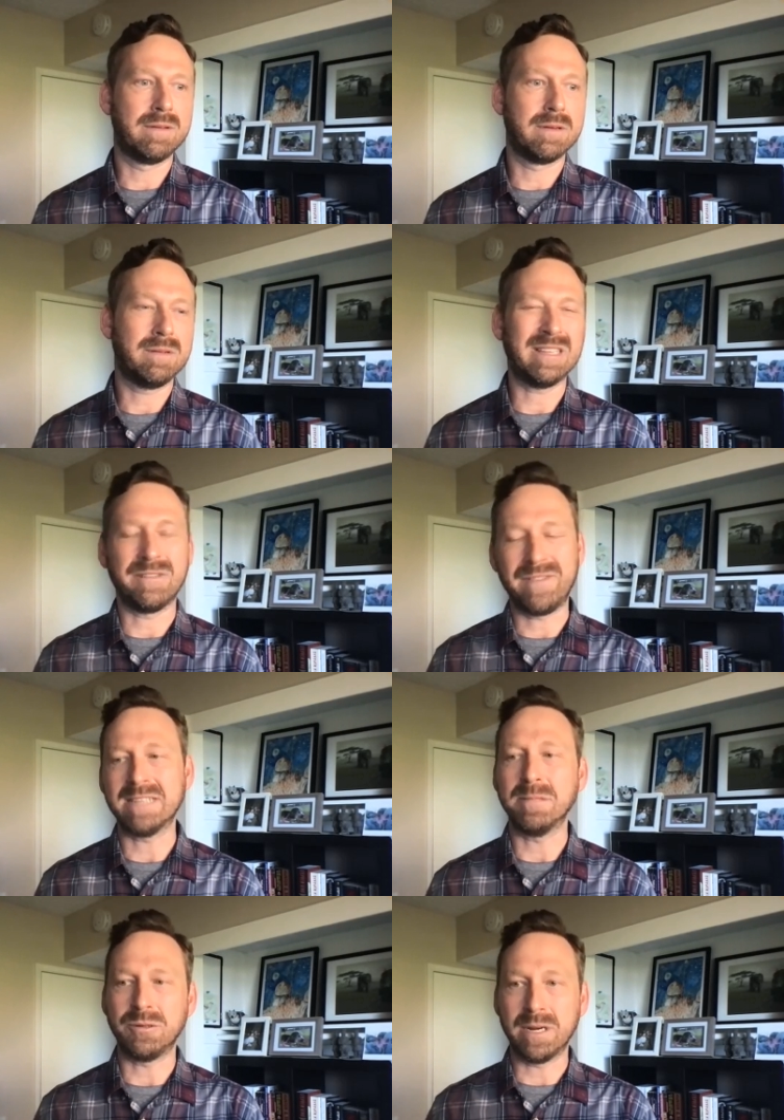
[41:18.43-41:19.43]
well, not the
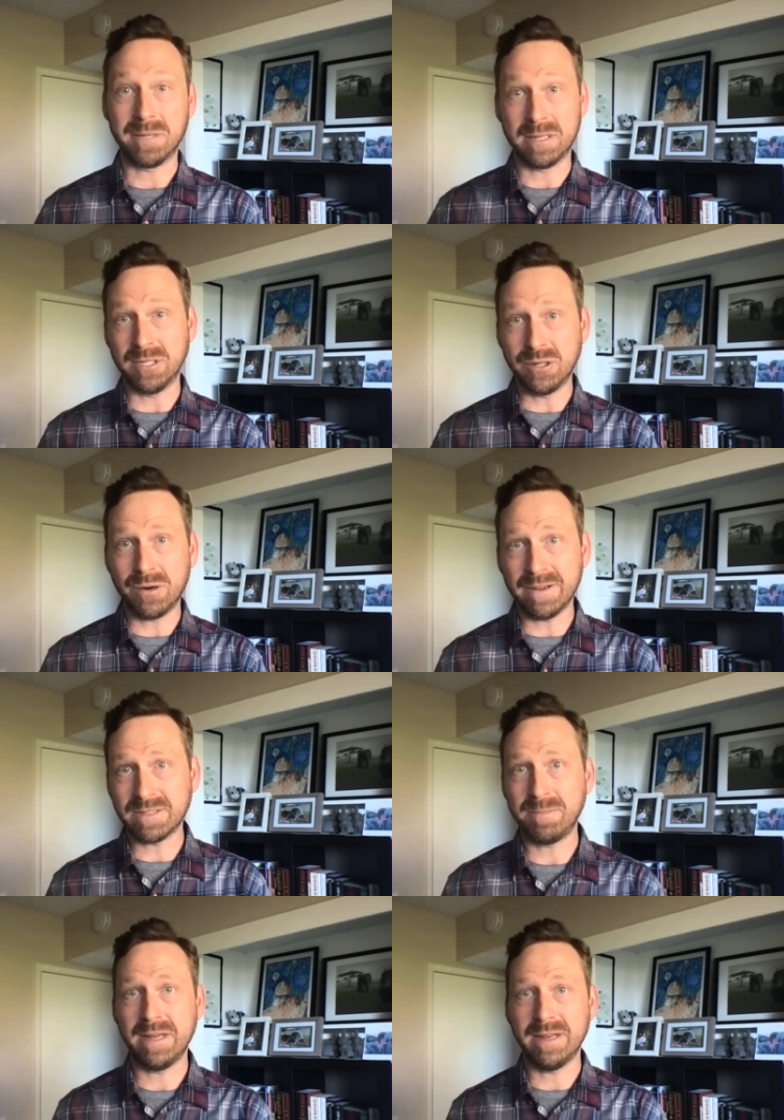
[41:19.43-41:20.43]
vast majority, but the majority of
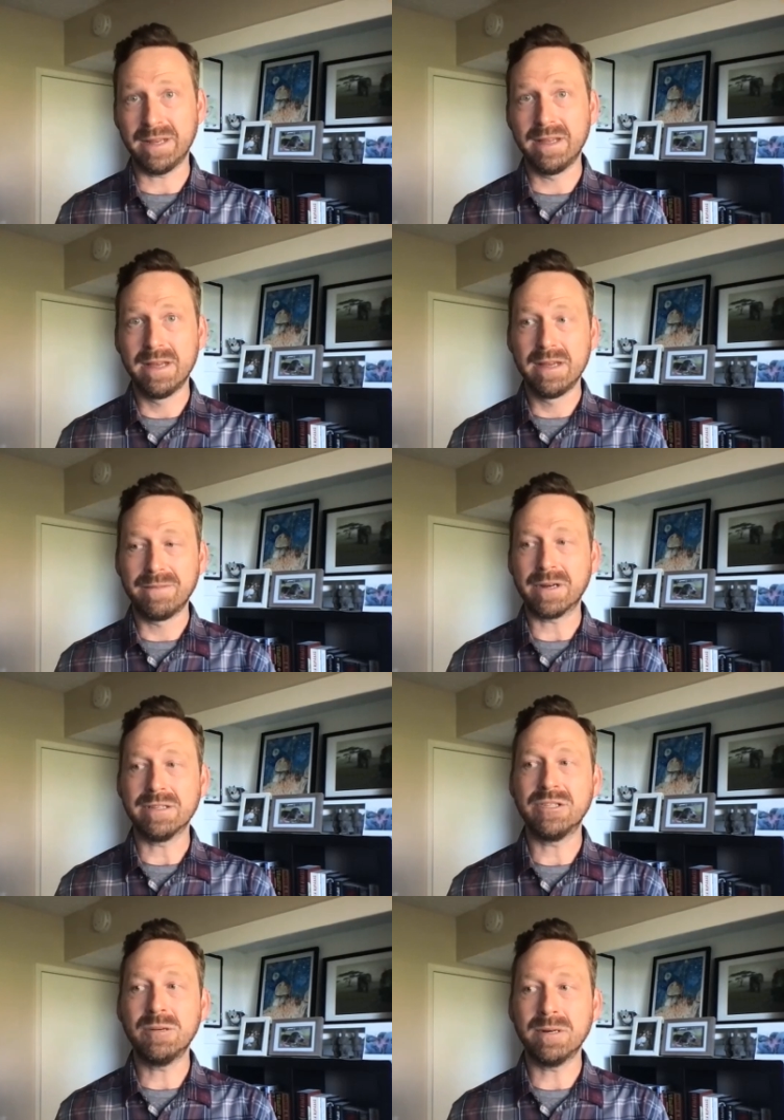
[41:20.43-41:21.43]
spending for
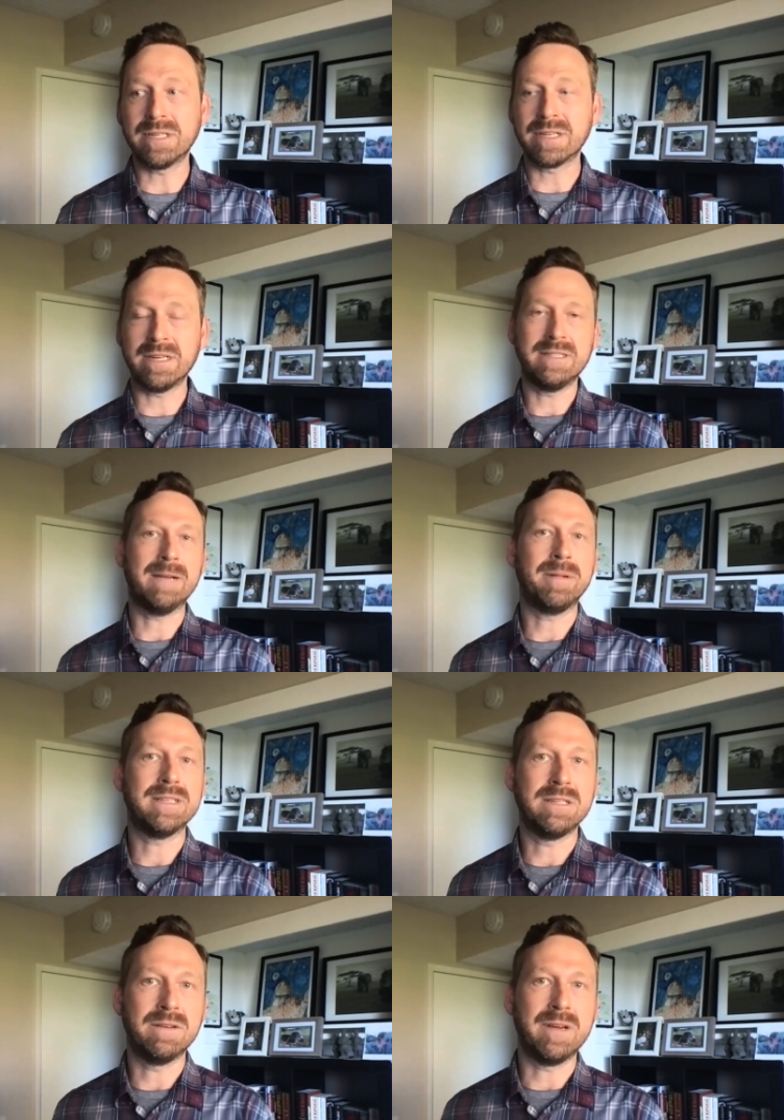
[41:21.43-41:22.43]
consumers is going to take
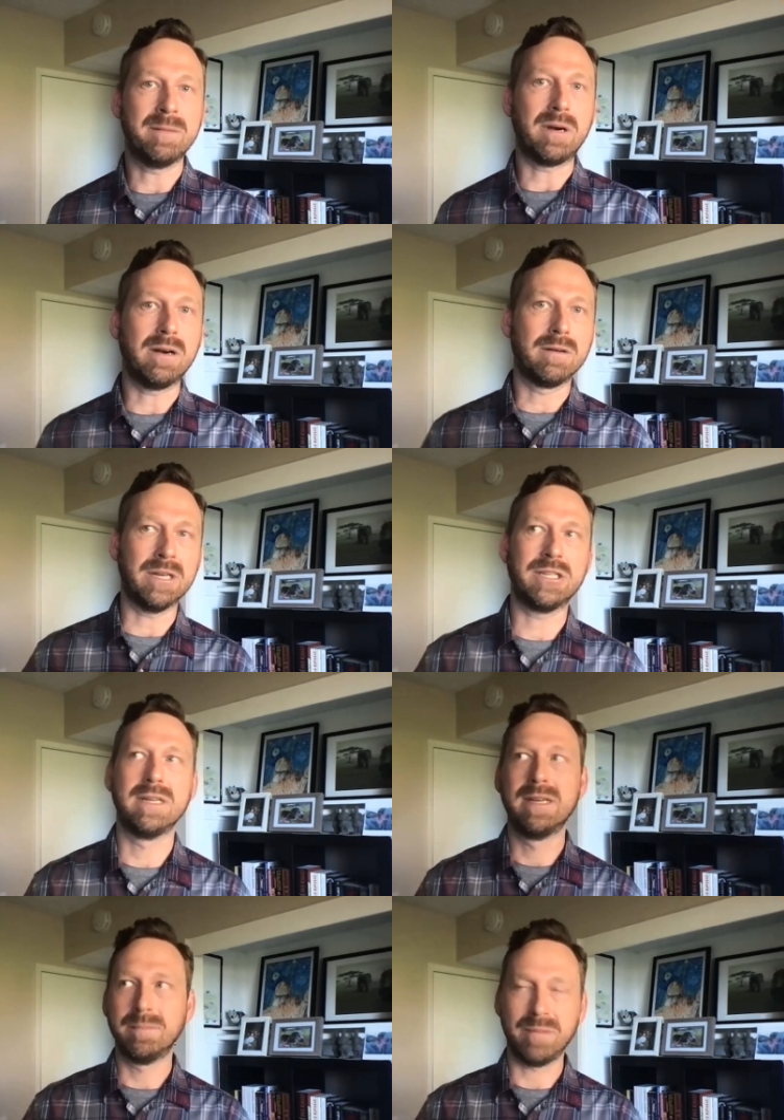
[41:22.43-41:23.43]
place in November, which
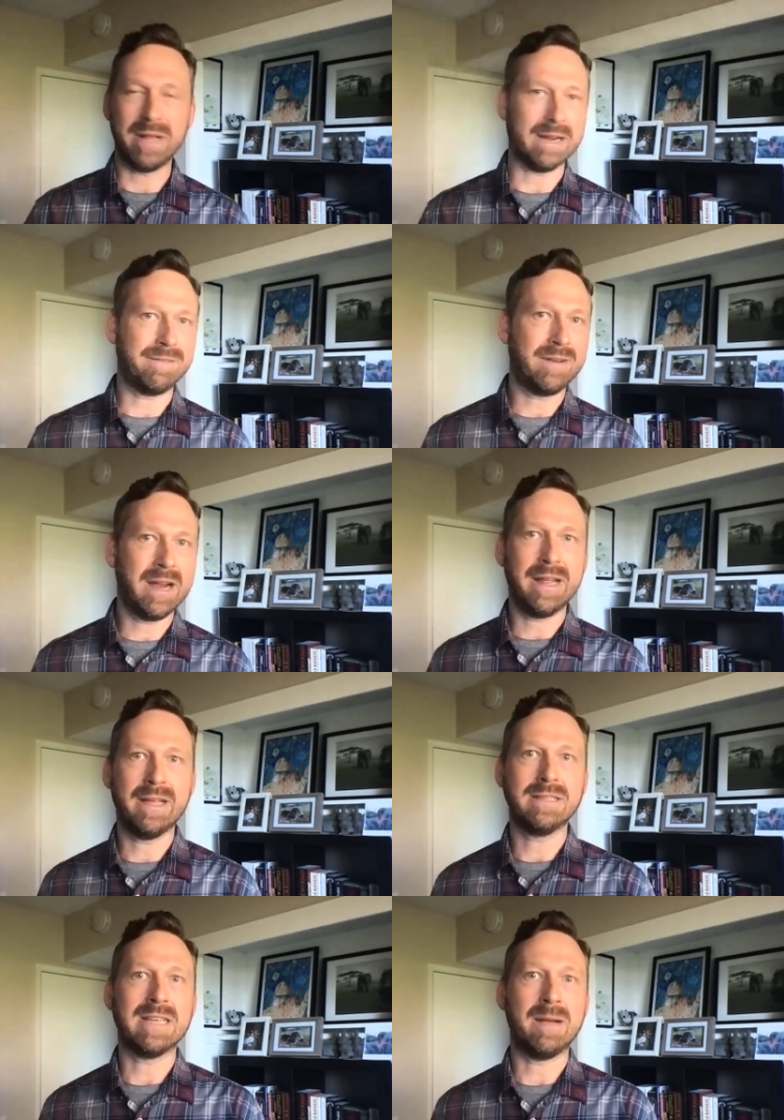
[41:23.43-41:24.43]
Black
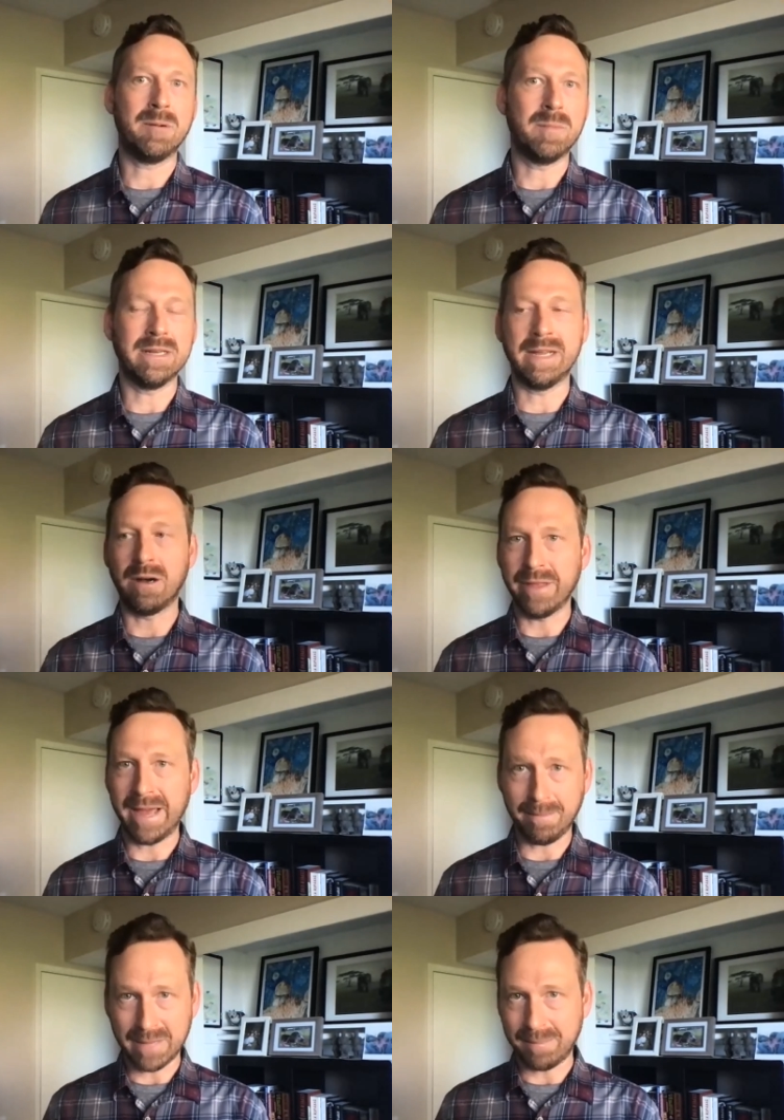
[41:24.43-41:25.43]
Friday, Cyber Monday, all
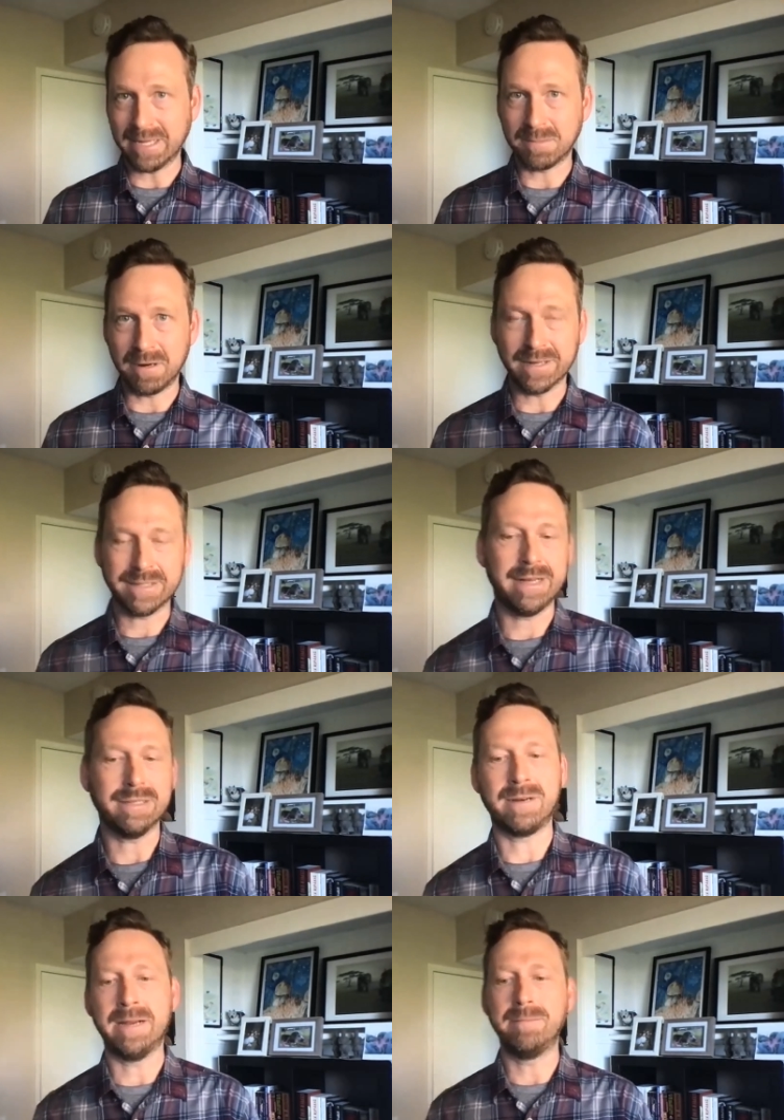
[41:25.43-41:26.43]
that makes perfect
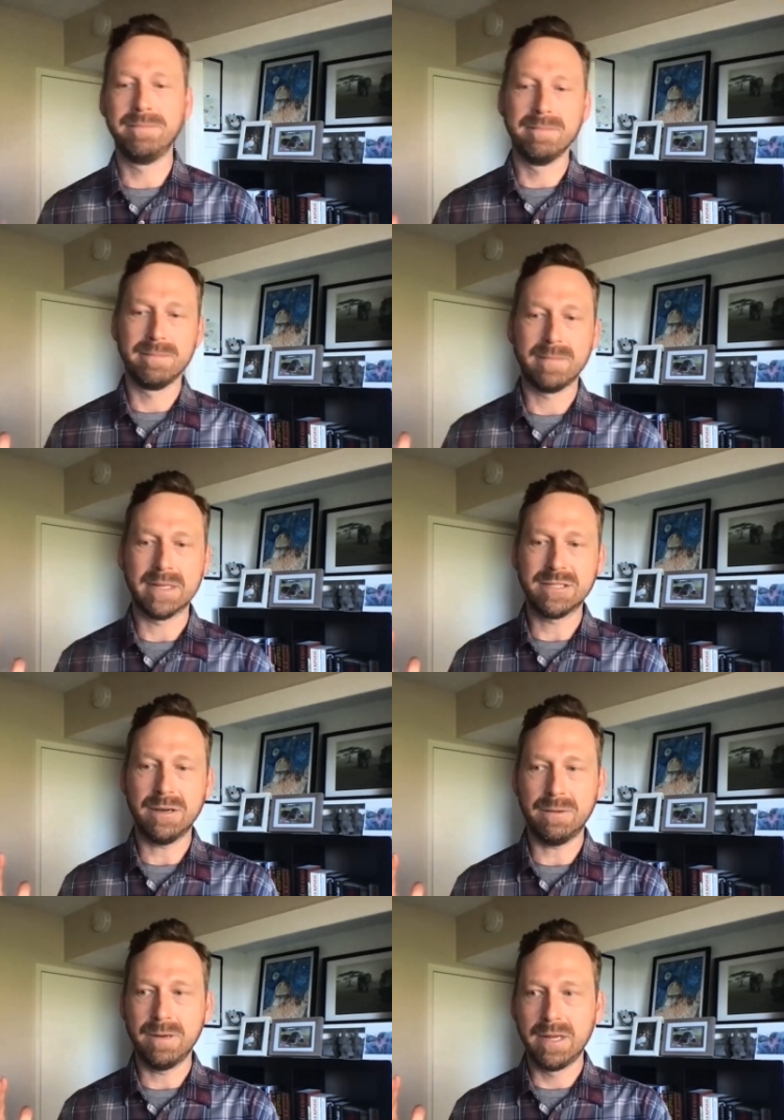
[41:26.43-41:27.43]
sense, right?
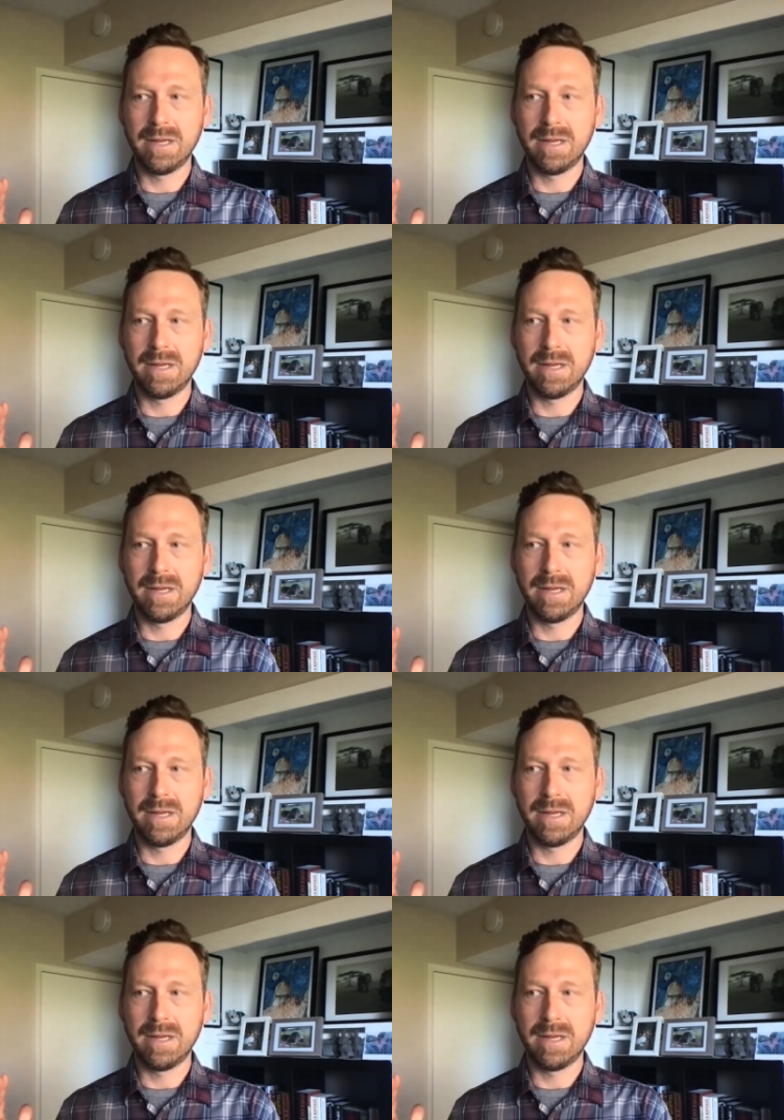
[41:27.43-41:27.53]
So